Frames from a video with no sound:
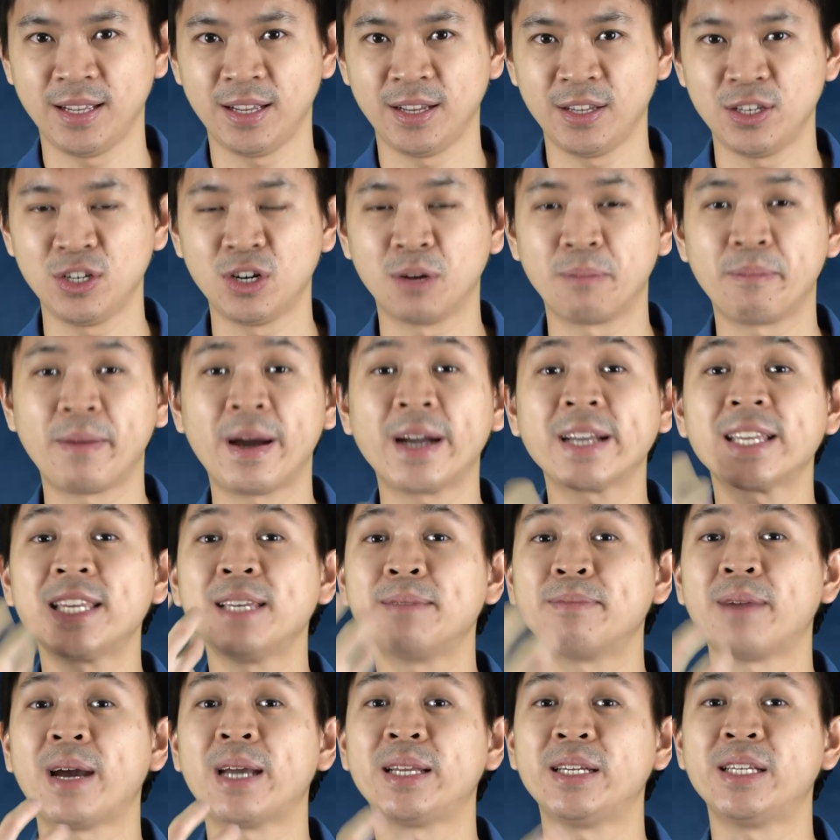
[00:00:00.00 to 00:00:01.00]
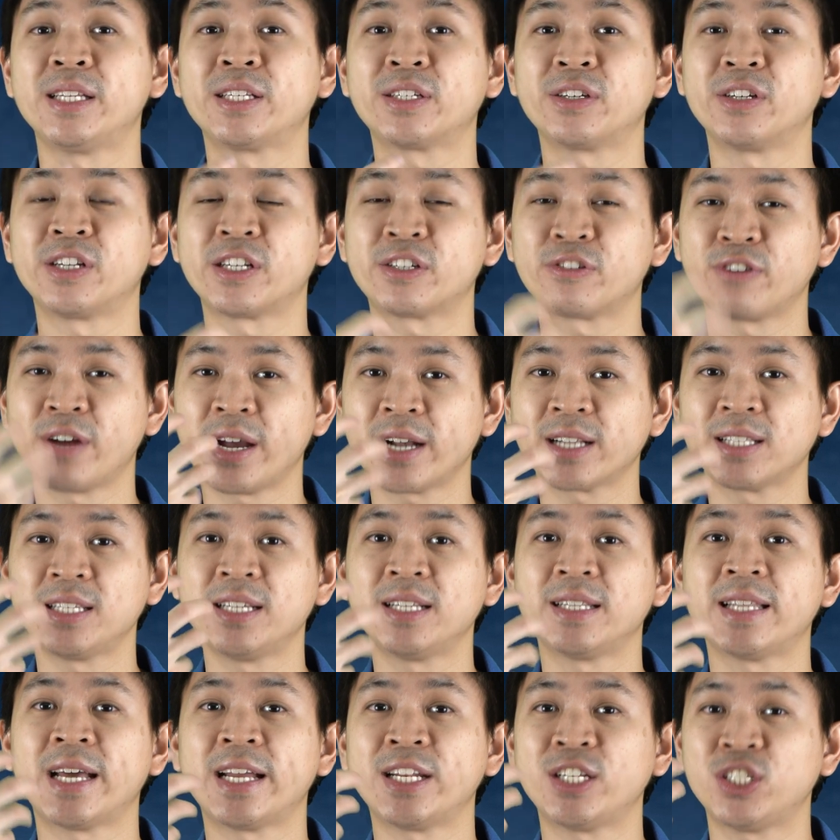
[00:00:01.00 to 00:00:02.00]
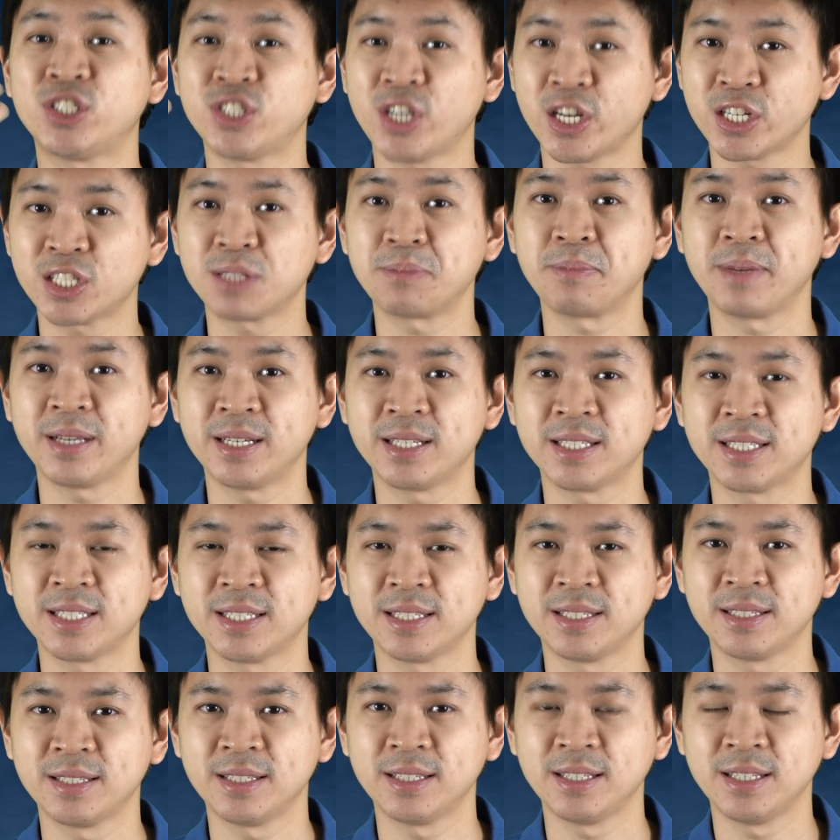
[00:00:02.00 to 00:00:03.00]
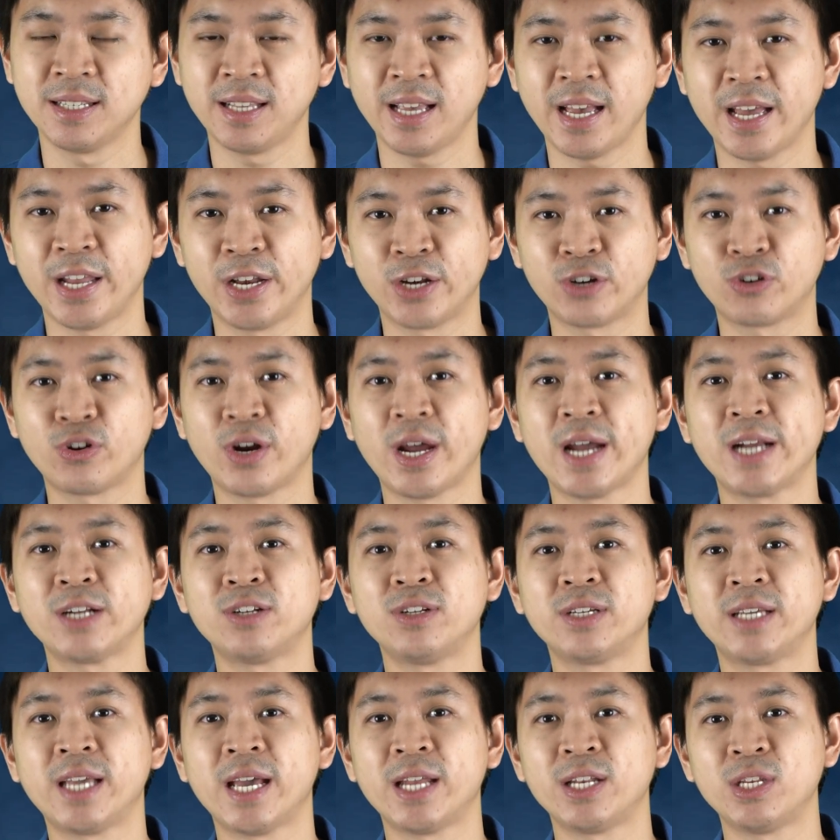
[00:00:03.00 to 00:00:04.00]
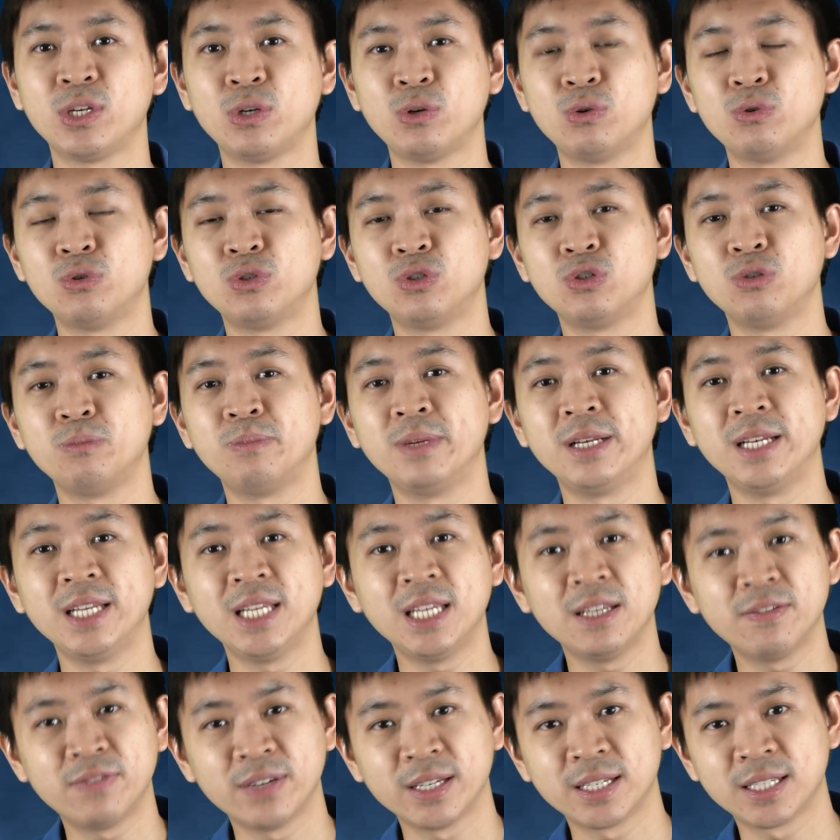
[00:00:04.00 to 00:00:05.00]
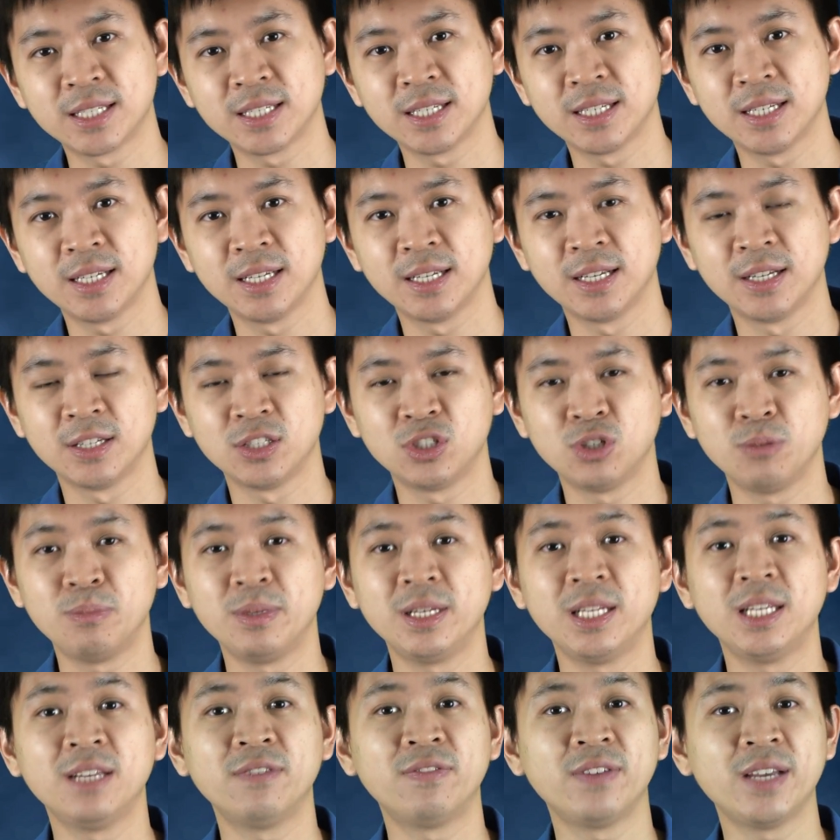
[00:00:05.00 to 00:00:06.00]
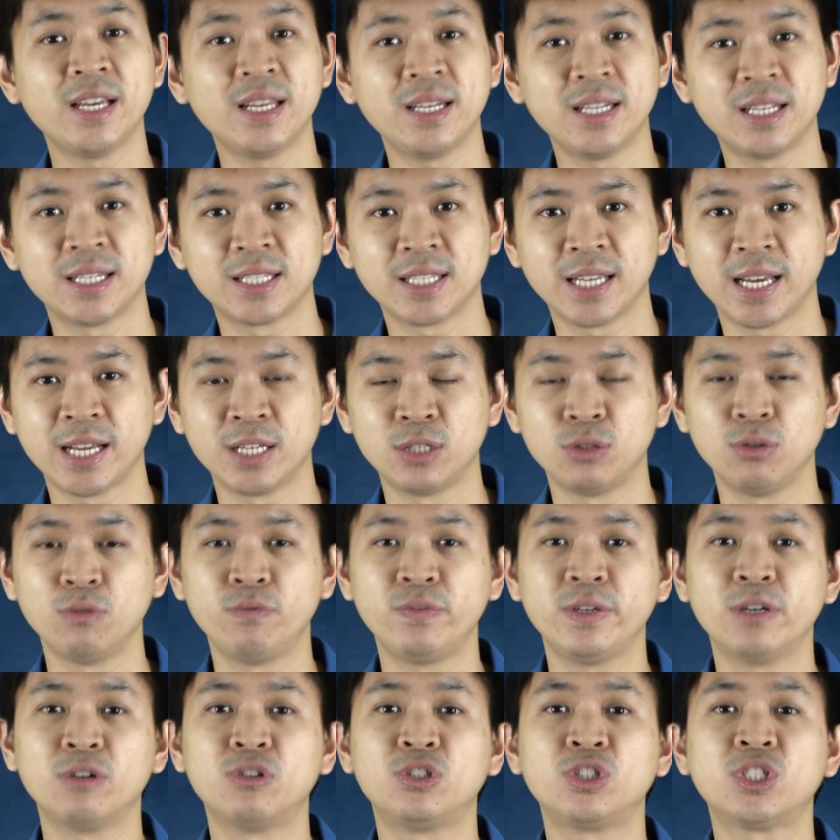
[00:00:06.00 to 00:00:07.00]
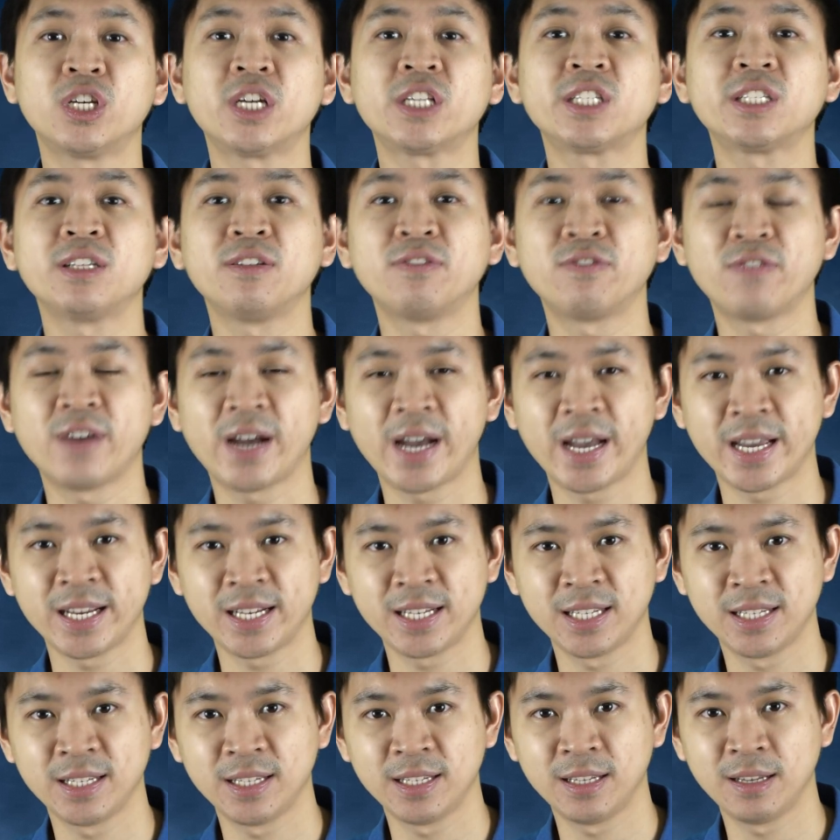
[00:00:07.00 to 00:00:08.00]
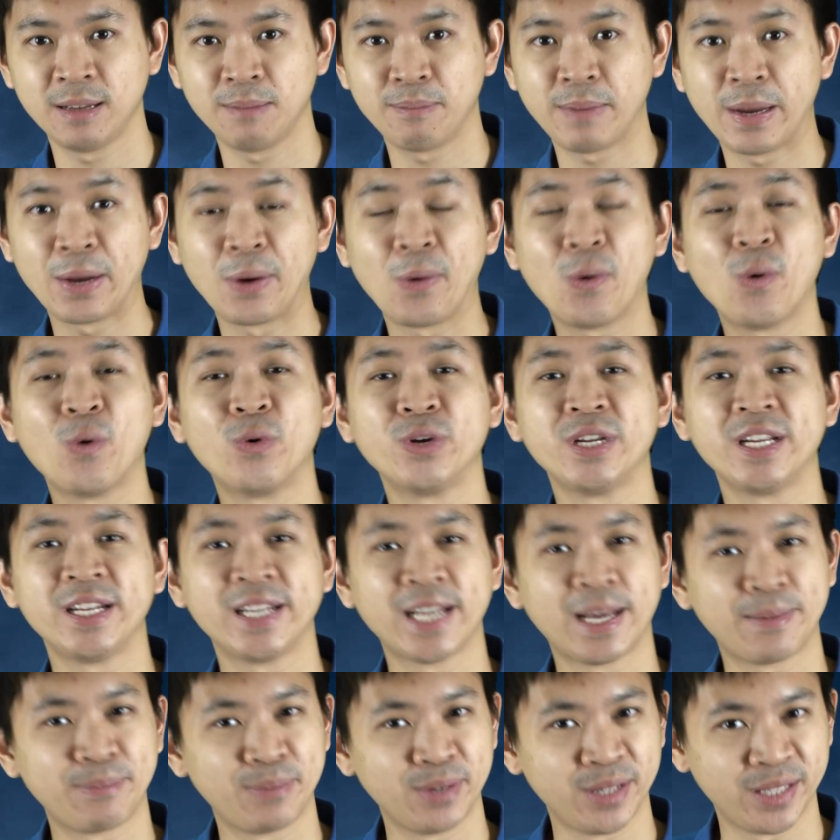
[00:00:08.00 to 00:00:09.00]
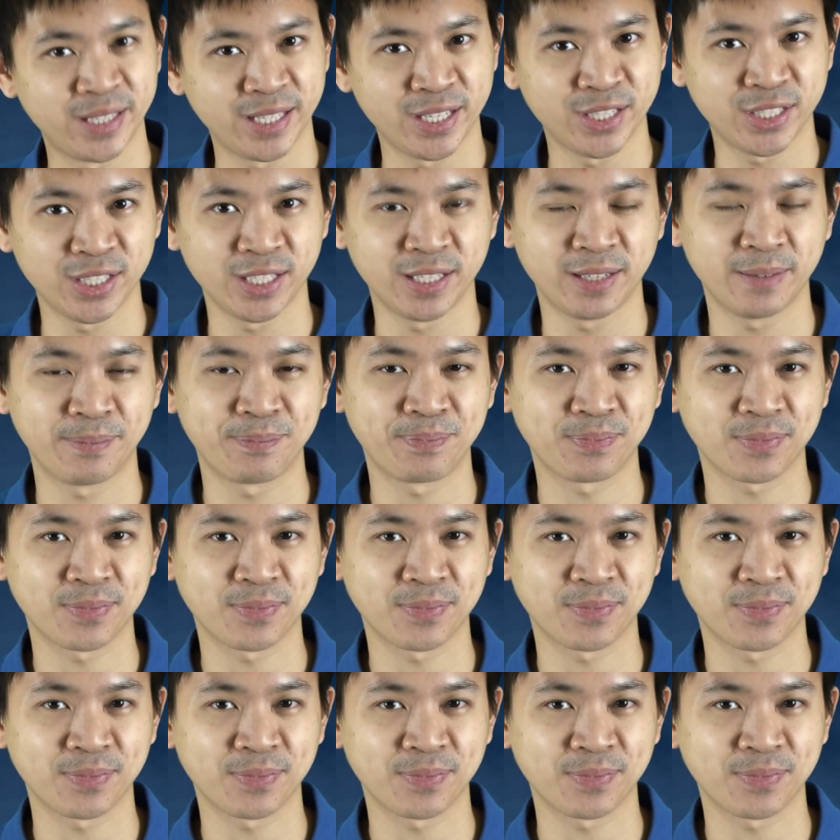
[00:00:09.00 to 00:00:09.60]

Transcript: Your monkey mind is constructing that judgment and trying to get you to believe it, to believe in it, and to feel justified by holding that position.